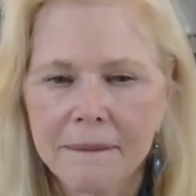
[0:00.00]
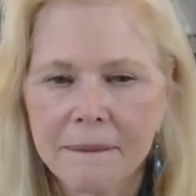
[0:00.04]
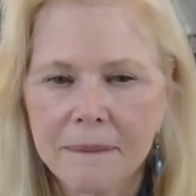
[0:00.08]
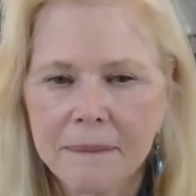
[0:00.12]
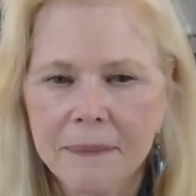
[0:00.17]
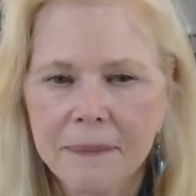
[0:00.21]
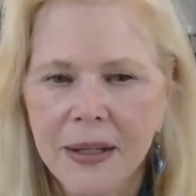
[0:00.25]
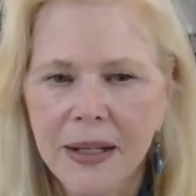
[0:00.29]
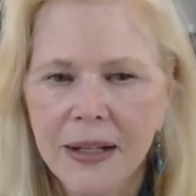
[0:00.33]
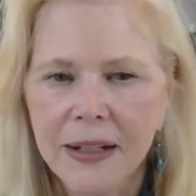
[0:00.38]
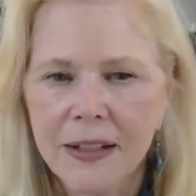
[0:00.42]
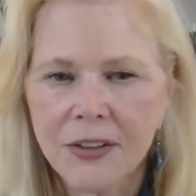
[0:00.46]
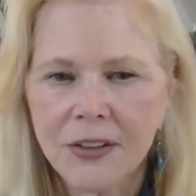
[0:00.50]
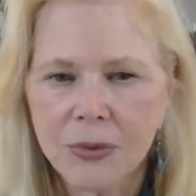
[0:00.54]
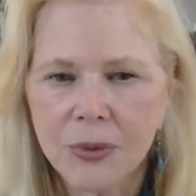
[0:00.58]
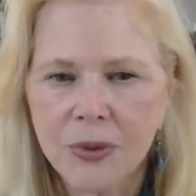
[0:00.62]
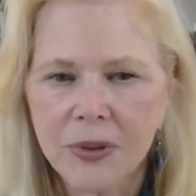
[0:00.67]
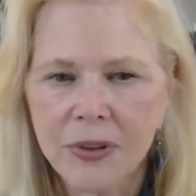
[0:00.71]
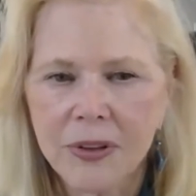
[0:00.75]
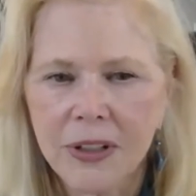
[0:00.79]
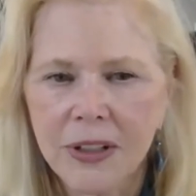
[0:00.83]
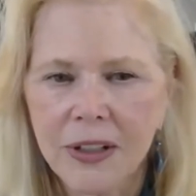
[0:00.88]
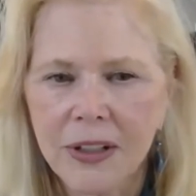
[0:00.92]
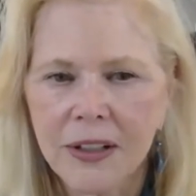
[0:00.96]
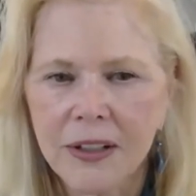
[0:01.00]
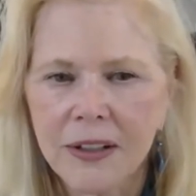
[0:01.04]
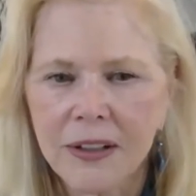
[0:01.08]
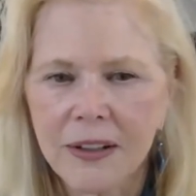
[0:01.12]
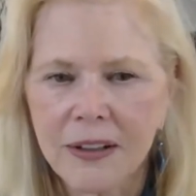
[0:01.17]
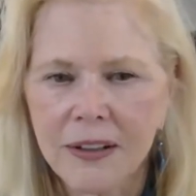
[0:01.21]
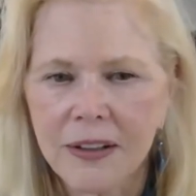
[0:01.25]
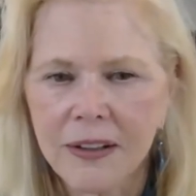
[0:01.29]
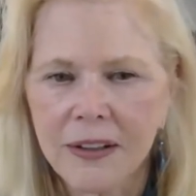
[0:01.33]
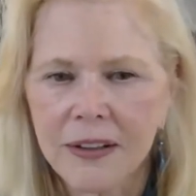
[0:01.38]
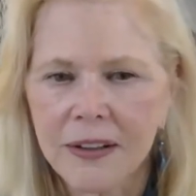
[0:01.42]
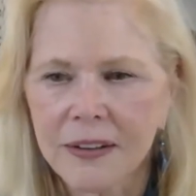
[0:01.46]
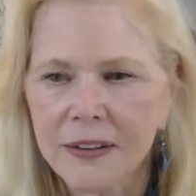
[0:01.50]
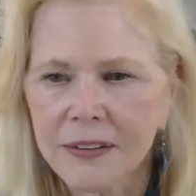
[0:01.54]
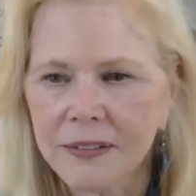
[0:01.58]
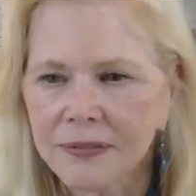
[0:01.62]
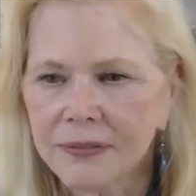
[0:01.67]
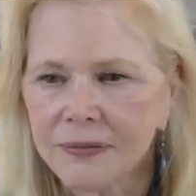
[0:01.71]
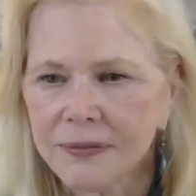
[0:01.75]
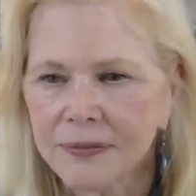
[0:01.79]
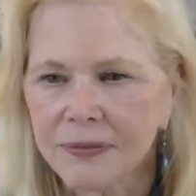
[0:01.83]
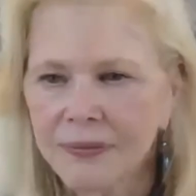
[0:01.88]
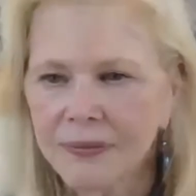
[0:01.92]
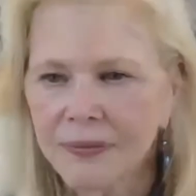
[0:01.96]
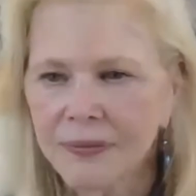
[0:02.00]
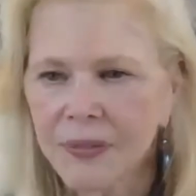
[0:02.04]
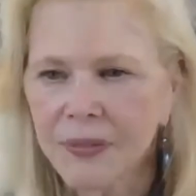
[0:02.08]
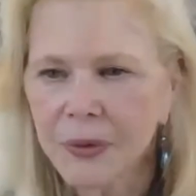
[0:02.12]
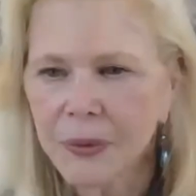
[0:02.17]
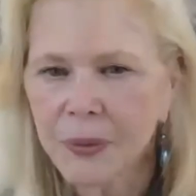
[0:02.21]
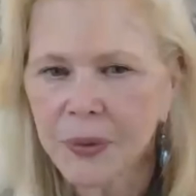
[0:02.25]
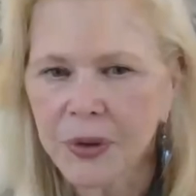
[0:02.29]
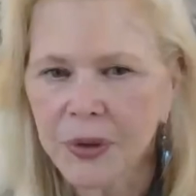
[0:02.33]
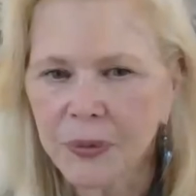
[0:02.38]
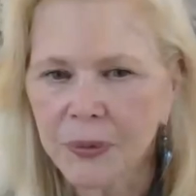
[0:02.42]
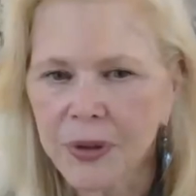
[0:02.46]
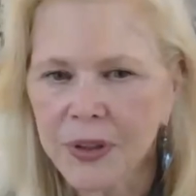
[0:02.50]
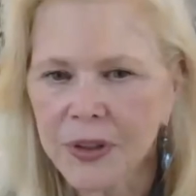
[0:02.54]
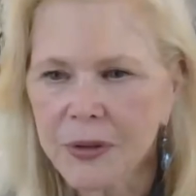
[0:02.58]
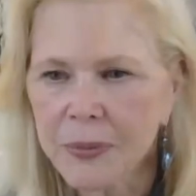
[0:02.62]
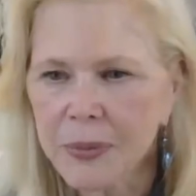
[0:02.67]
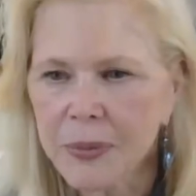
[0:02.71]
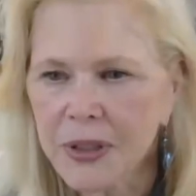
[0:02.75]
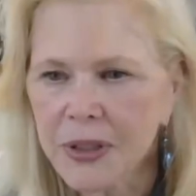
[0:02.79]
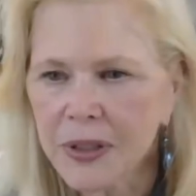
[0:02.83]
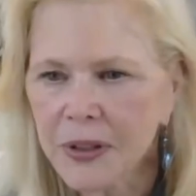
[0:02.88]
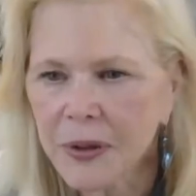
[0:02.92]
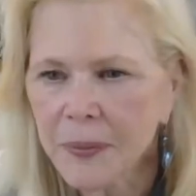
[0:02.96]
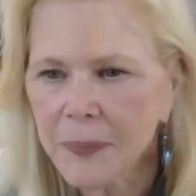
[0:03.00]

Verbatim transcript: Maddie, do you want any, uh, you want to read to me here?